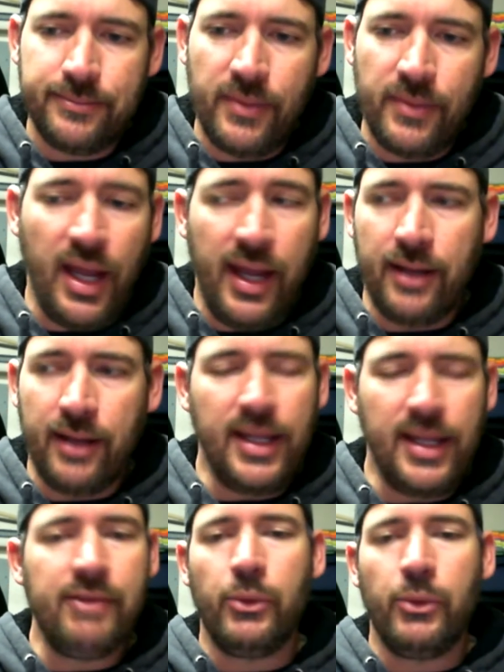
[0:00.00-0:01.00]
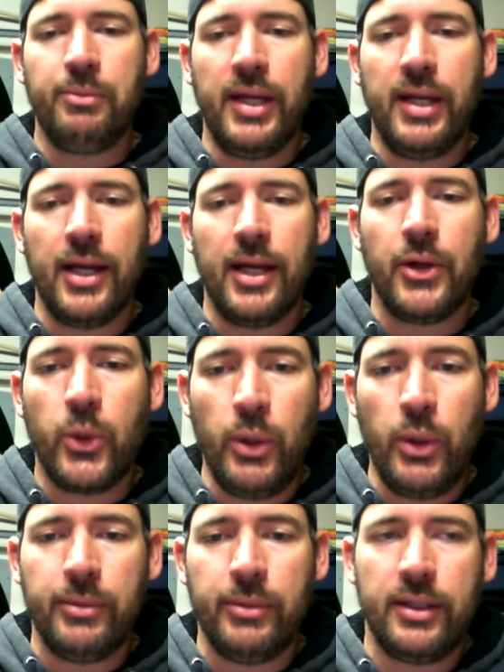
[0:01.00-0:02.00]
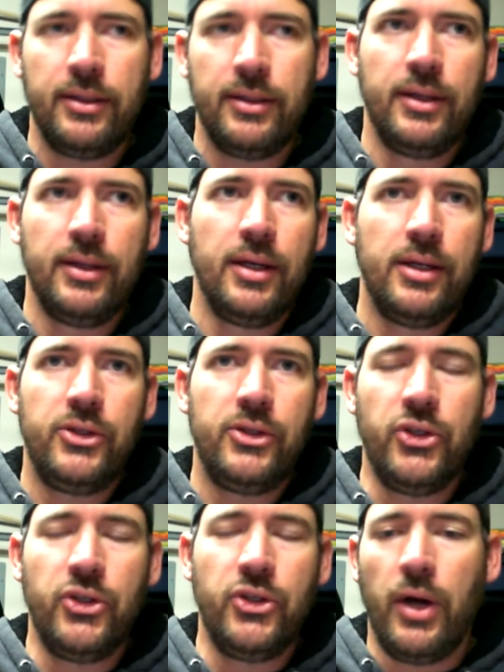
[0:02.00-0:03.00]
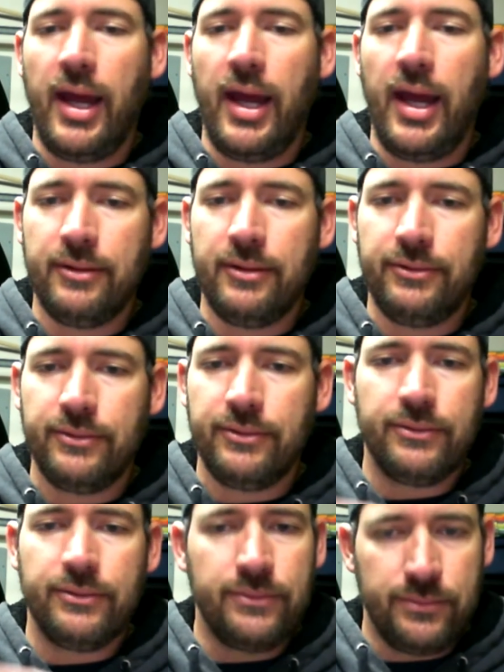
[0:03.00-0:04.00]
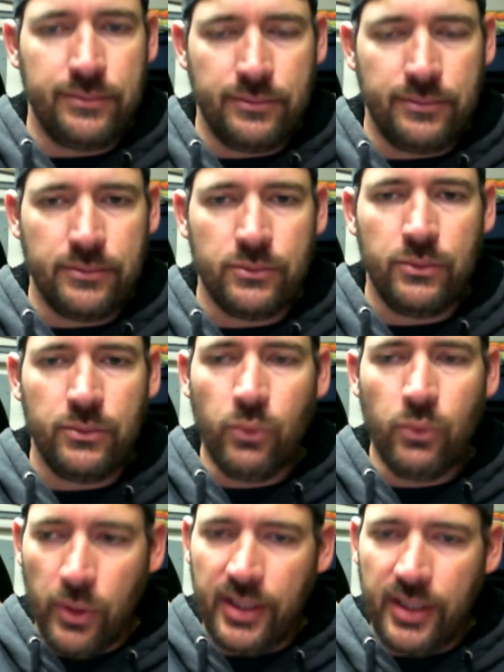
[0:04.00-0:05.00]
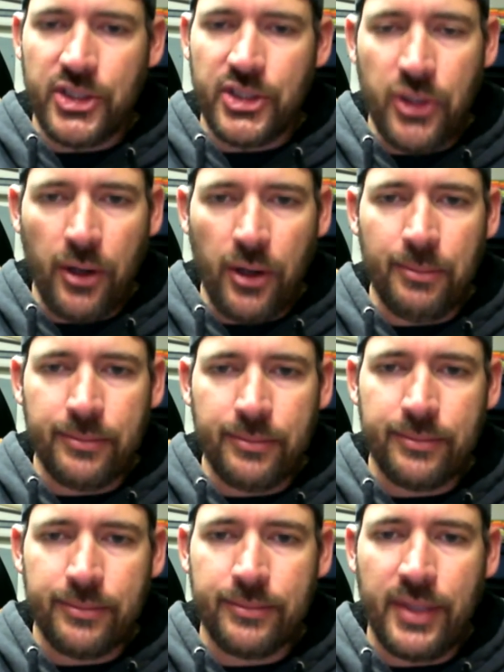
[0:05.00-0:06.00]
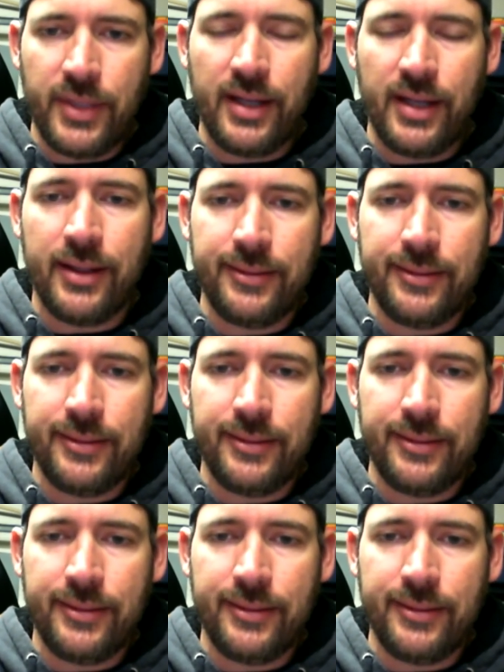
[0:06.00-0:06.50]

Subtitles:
And even with beginner equipment, you'll have really sharp, a